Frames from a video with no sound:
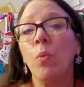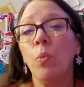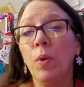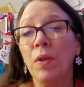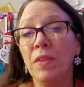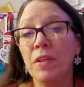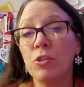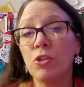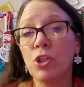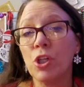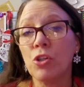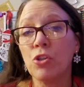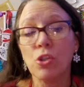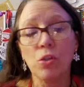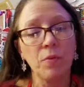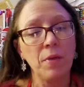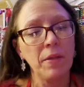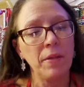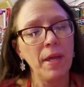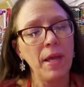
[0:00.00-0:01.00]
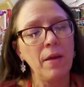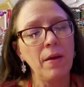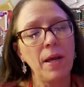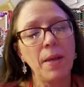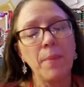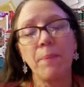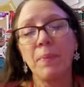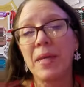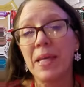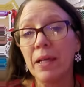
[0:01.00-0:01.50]
With the ginger in there,
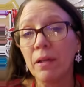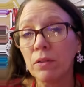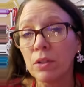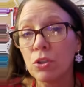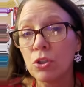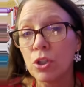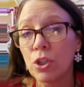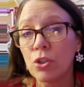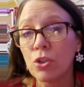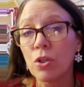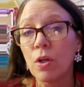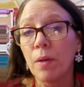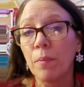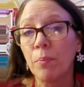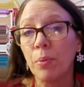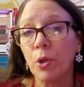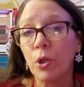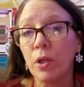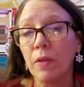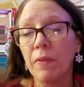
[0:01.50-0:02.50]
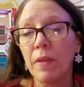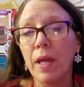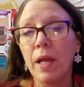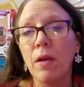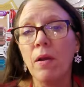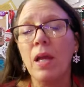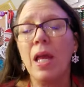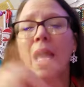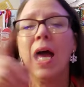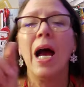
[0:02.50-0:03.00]
I peeled the ginger and put it in
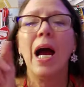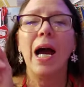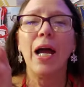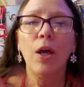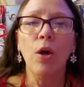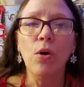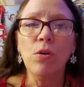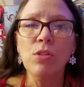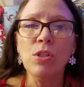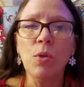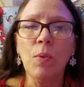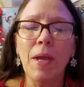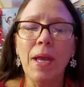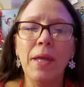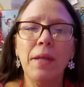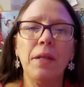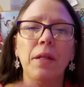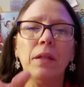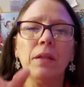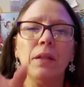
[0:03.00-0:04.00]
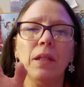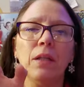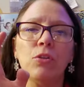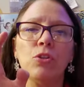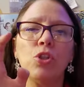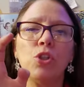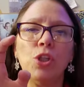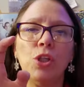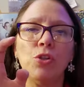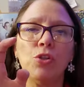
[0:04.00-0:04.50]
there. I also added a little
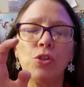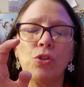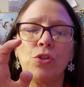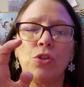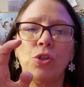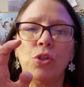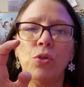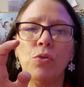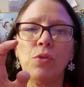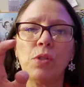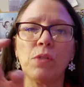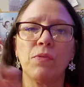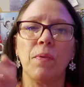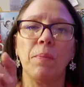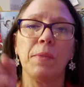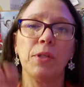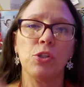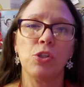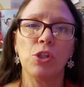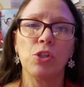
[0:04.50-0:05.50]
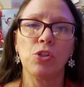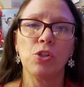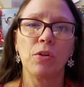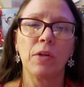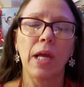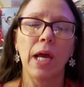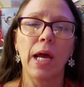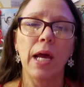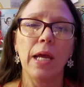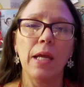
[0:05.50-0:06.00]
ginger juice from the ginger
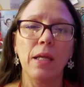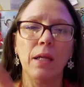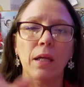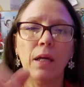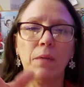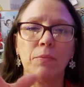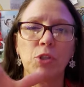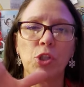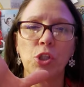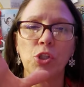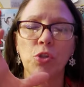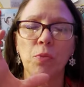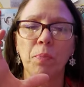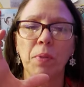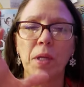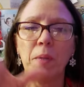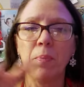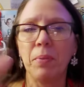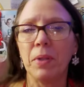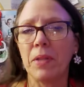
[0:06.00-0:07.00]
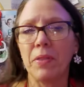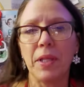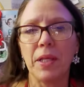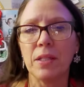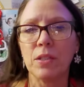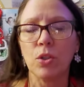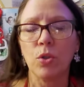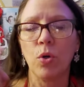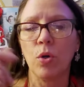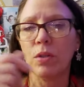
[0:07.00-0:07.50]
guy, of uh, Ginger People, I think
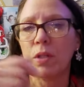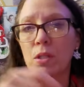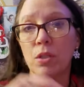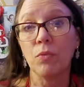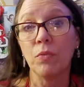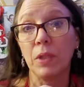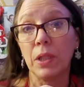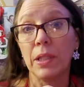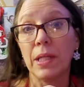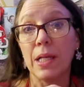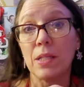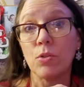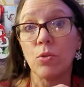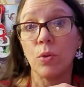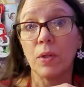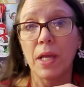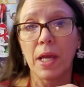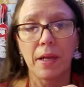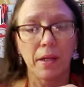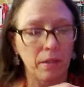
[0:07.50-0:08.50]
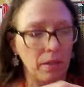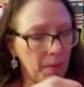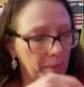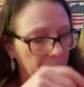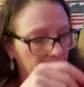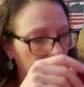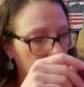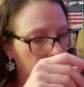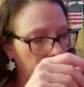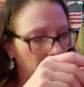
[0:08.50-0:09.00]
it's called. It's a really nice organic
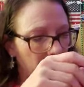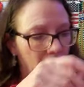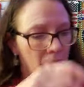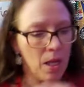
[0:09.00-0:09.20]
company.